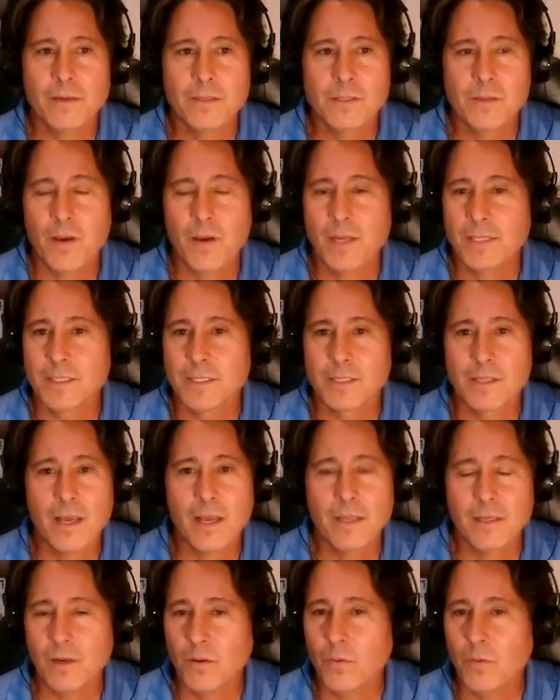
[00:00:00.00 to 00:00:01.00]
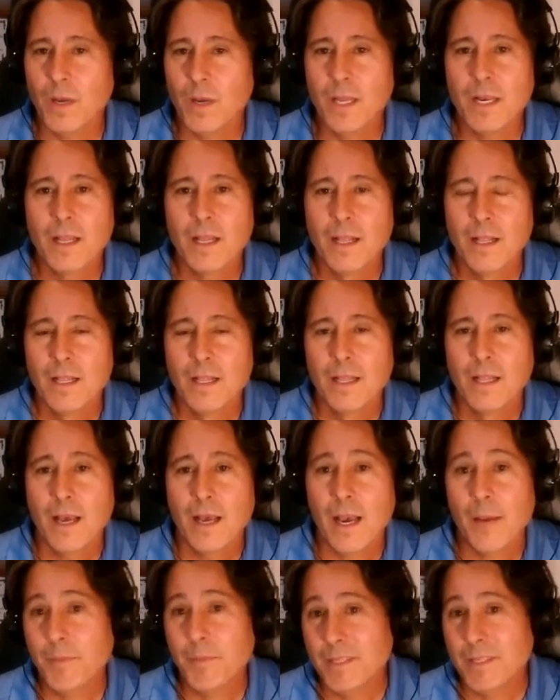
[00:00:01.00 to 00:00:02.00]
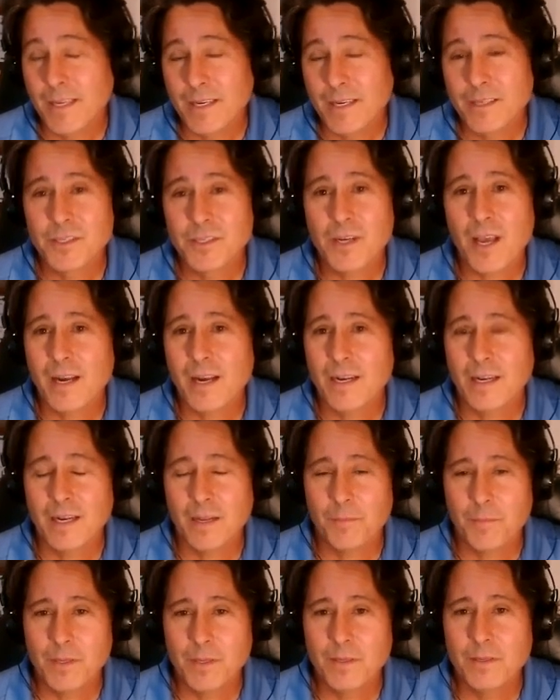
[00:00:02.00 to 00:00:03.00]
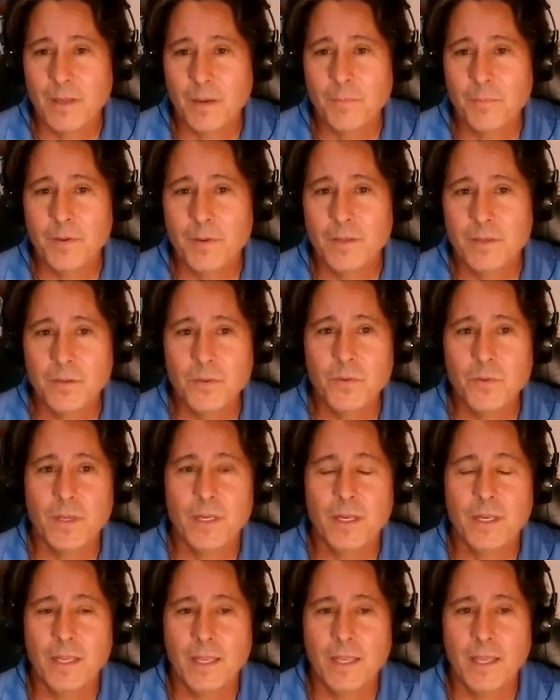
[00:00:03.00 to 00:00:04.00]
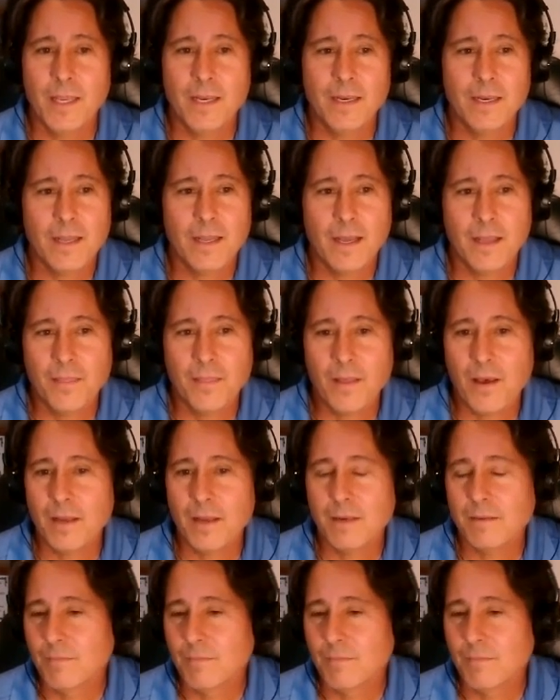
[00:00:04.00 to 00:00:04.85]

So I just thought, you know what, I'm going to take a shot at it. I'm going to do it. And I thought,